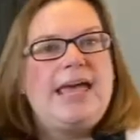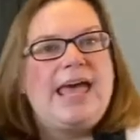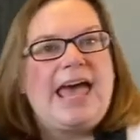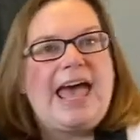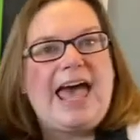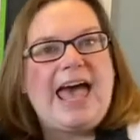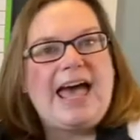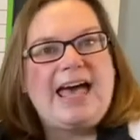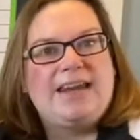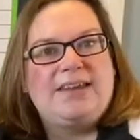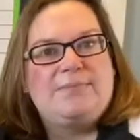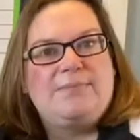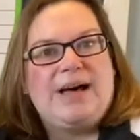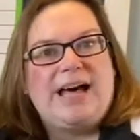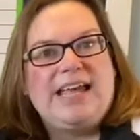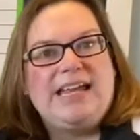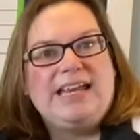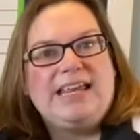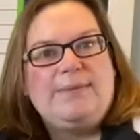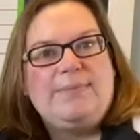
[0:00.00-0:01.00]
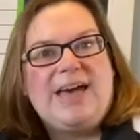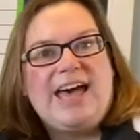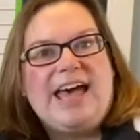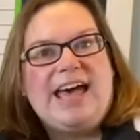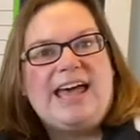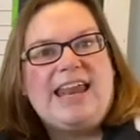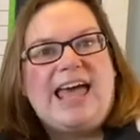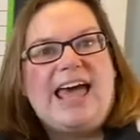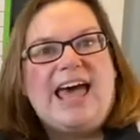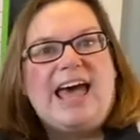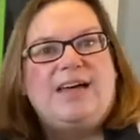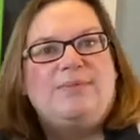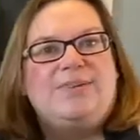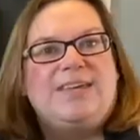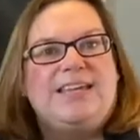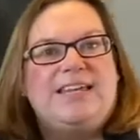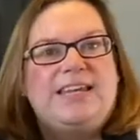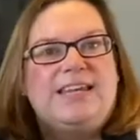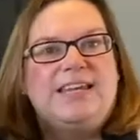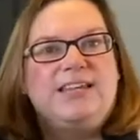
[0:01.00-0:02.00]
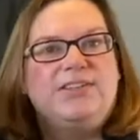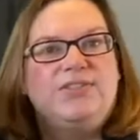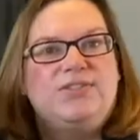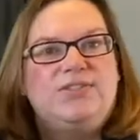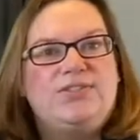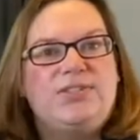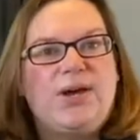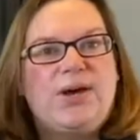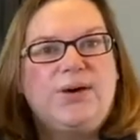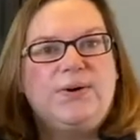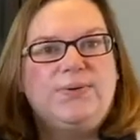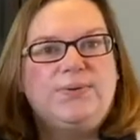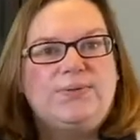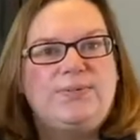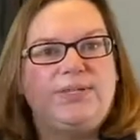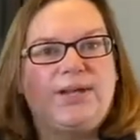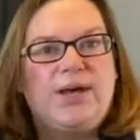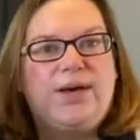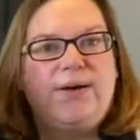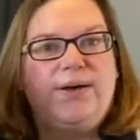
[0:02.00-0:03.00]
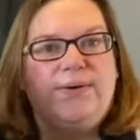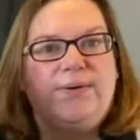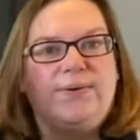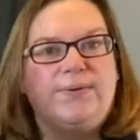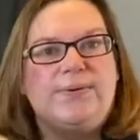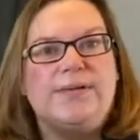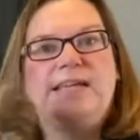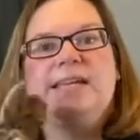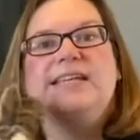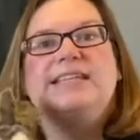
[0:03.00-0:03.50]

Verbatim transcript: Had a mighty bad habit, do, do.